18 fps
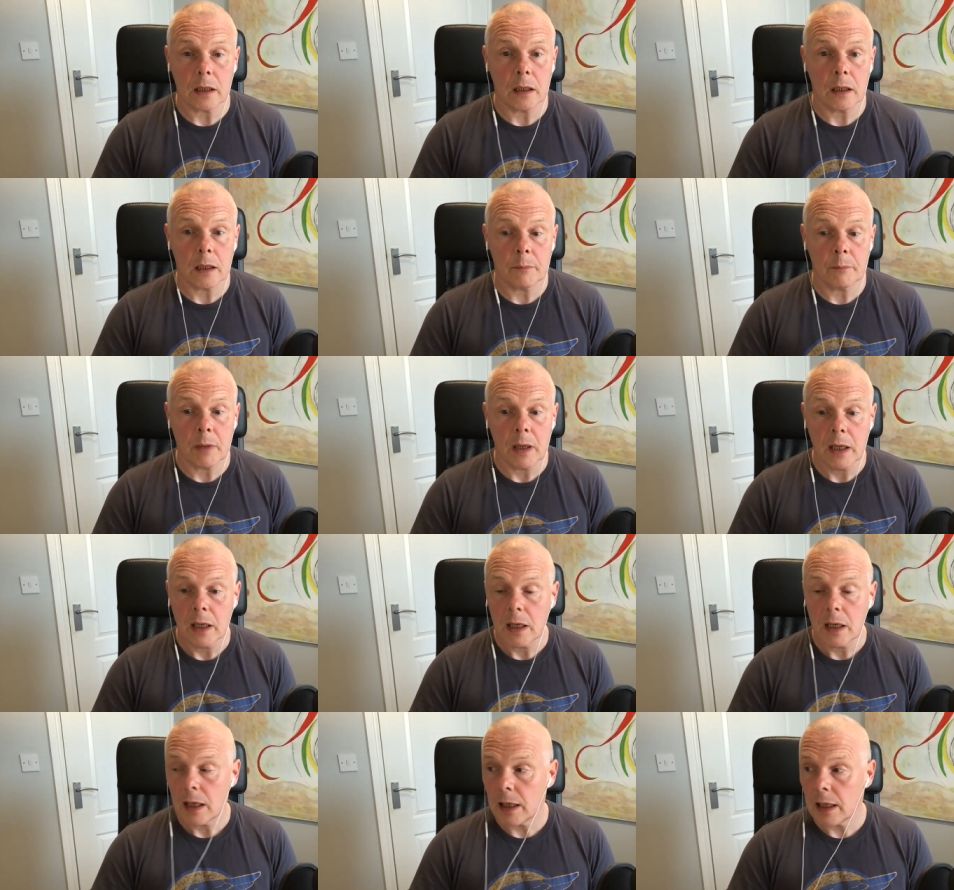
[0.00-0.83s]
Um,
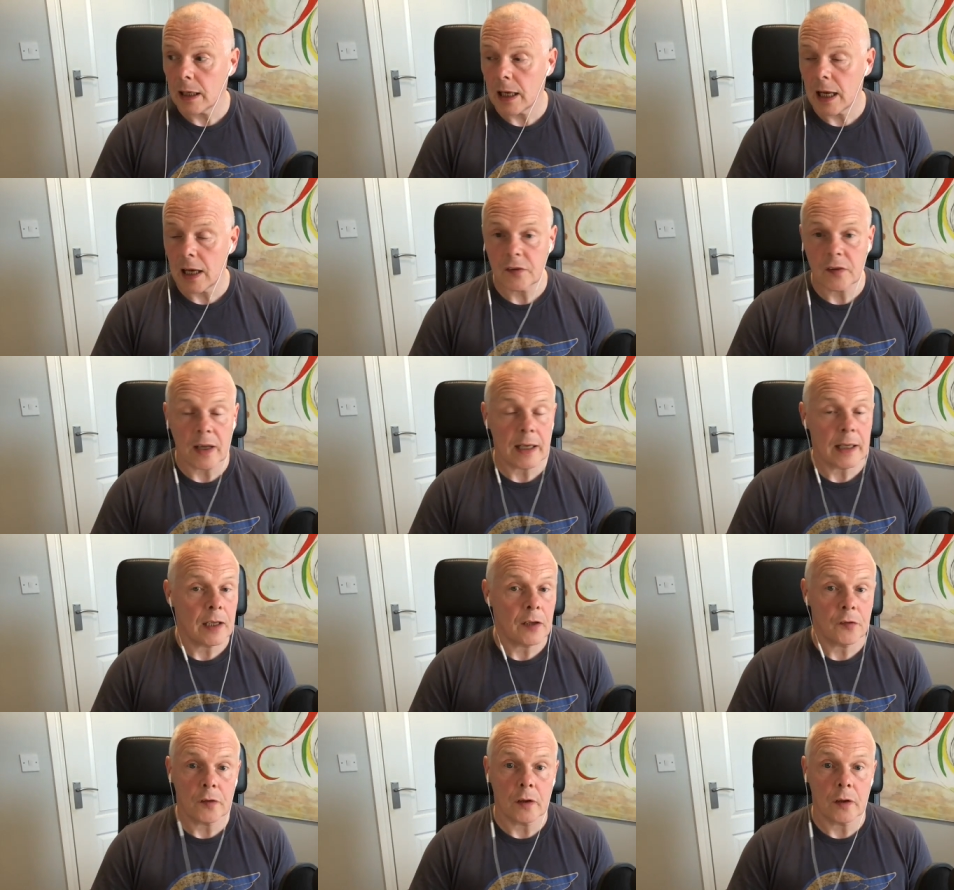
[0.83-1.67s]
uh, as our
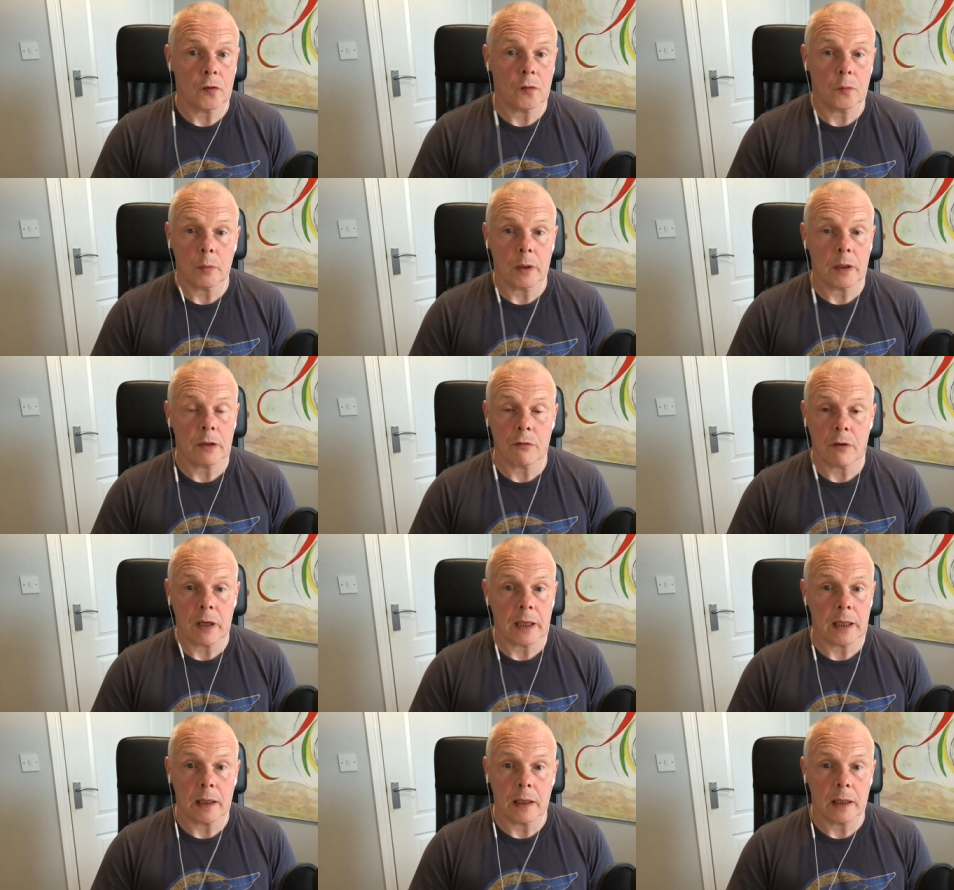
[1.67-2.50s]
listeners will
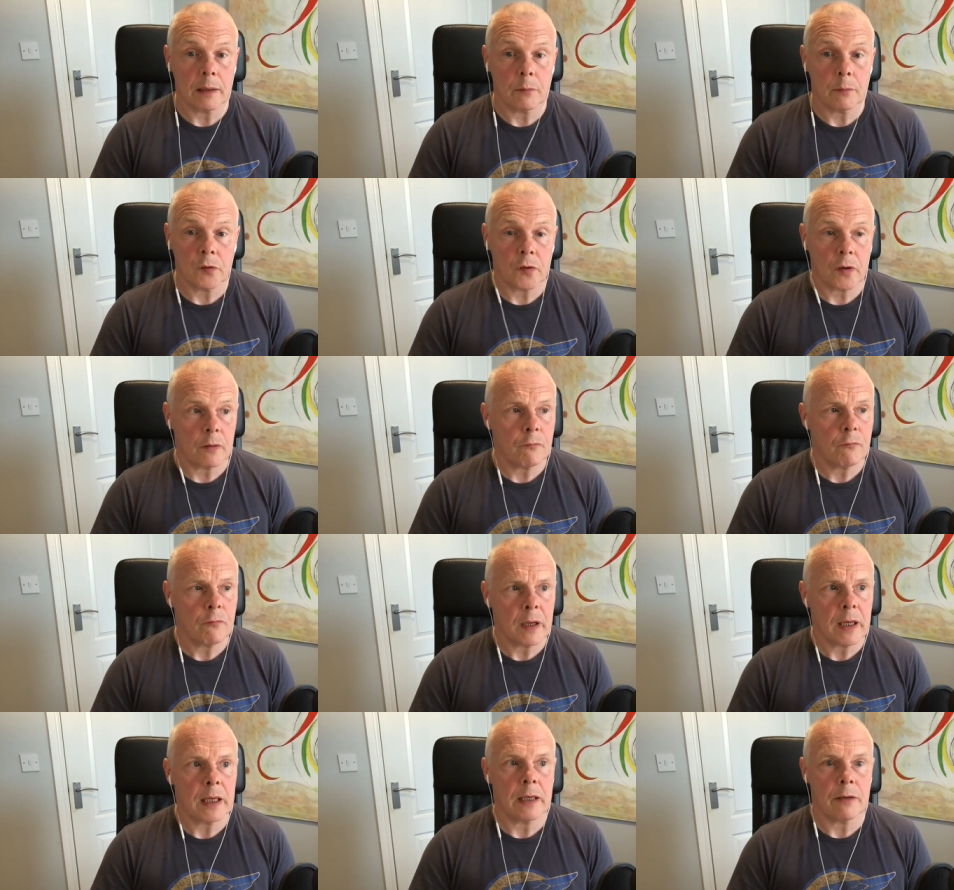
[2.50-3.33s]
agree, it was a
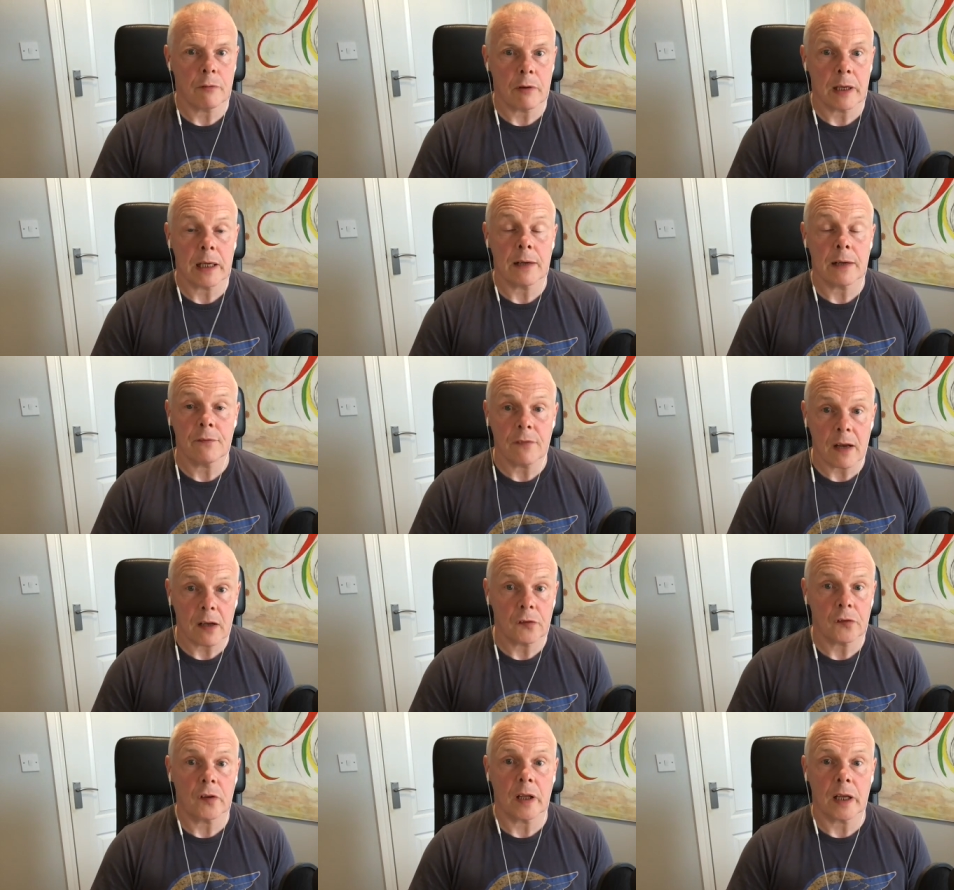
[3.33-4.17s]
really, really
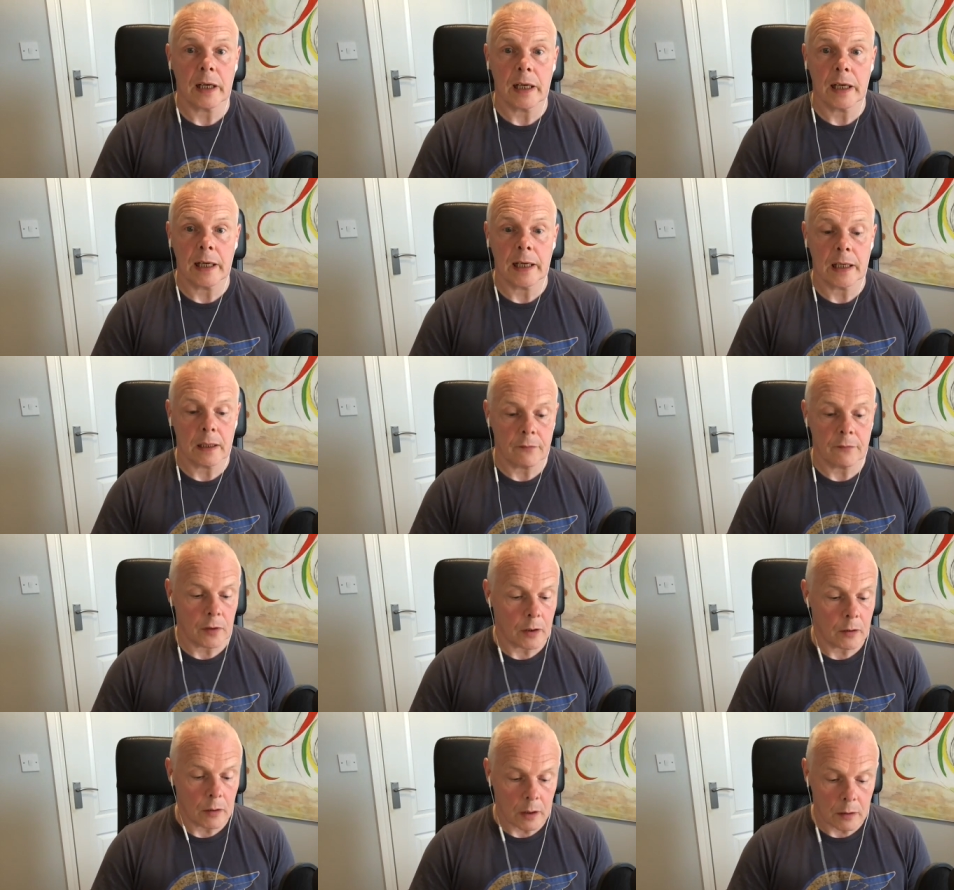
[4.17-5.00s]
fascinating
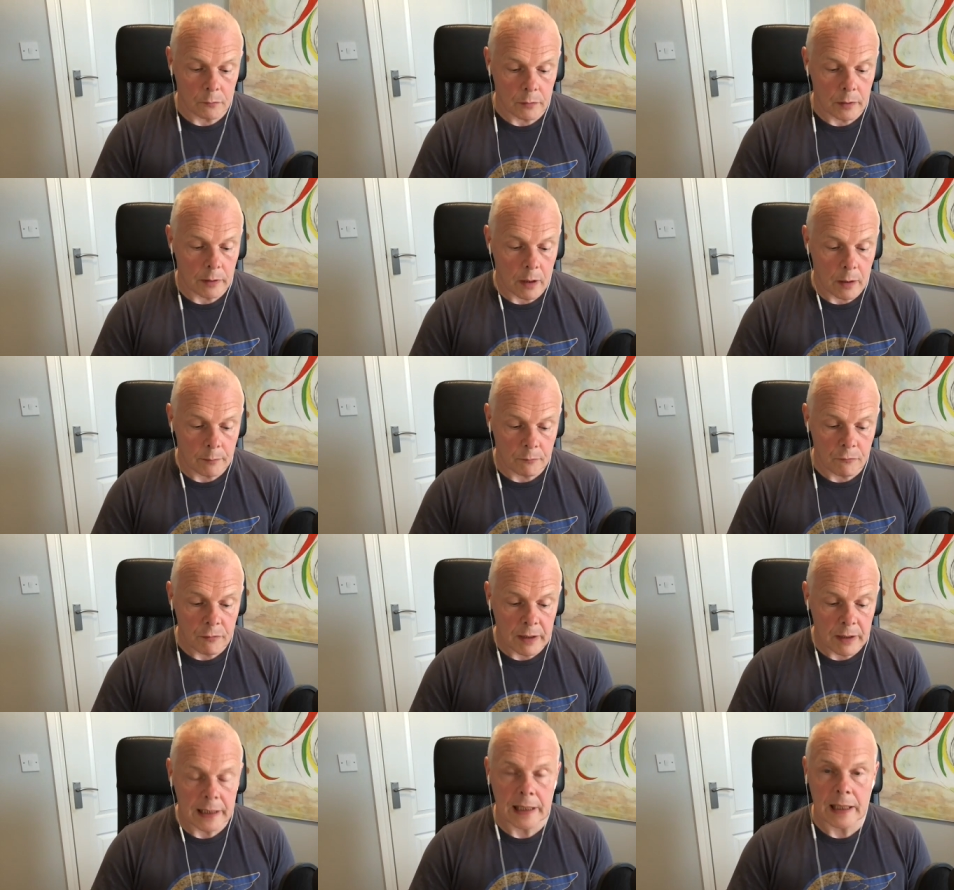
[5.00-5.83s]
interview, and we, I'm
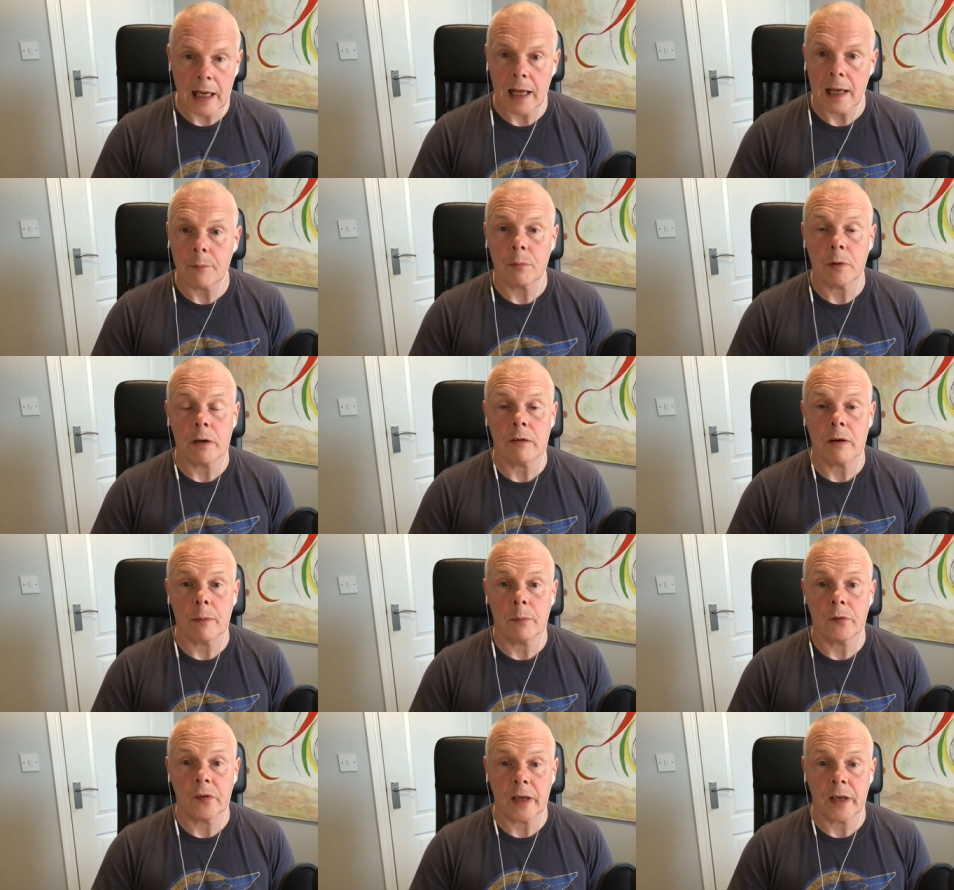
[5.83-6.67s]
really glad we were
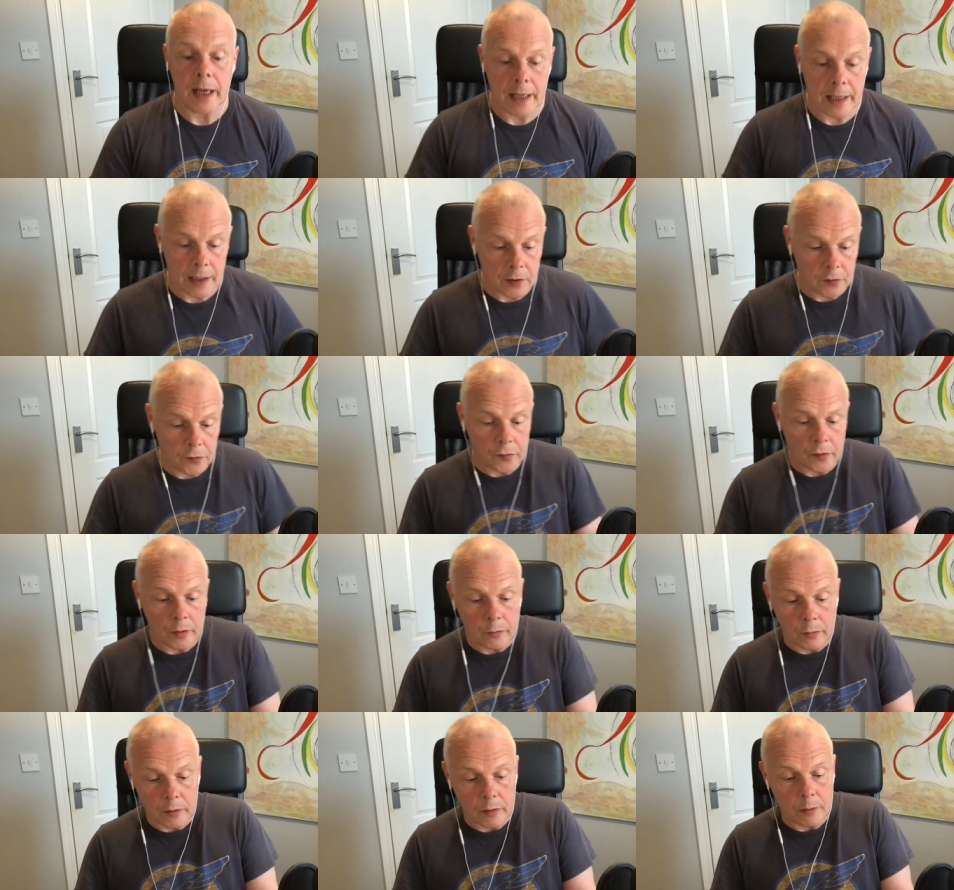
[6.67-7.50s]
able to get
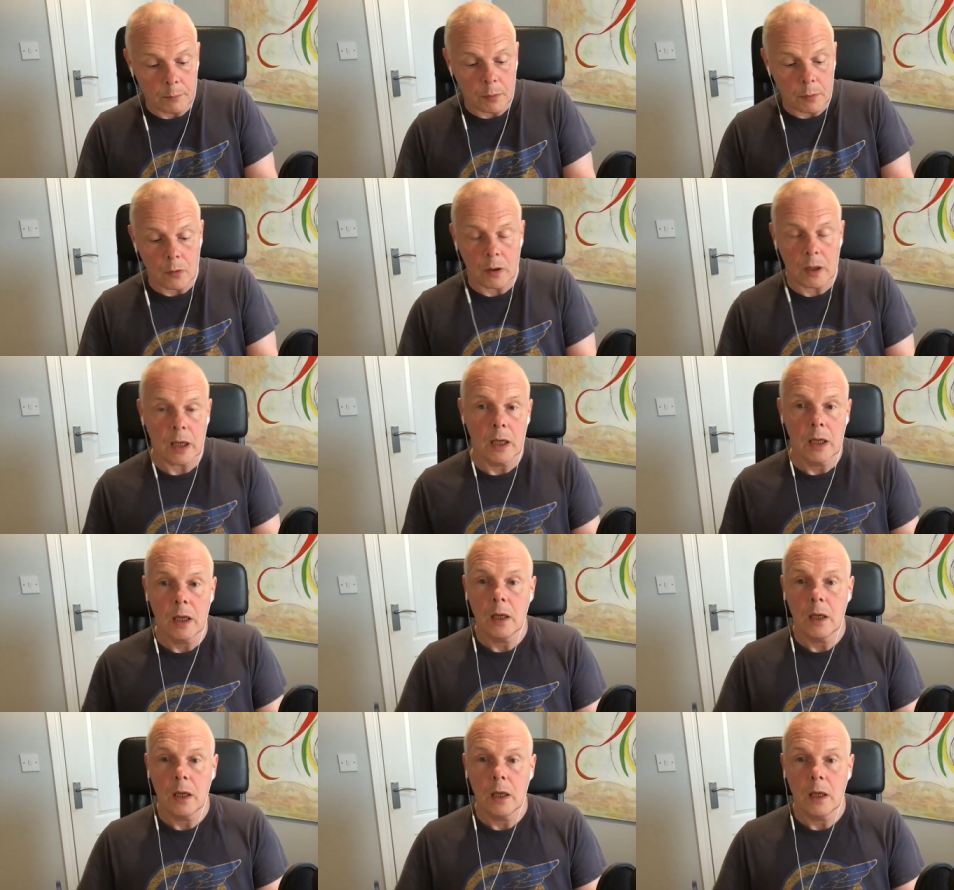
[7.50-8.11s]
into the book.